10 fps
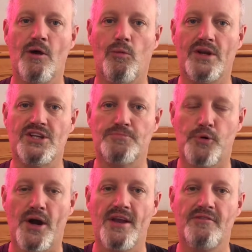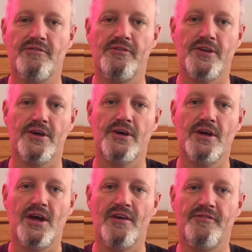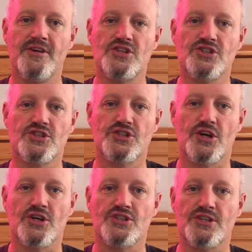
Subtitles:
when he's praying for the Ephesian church.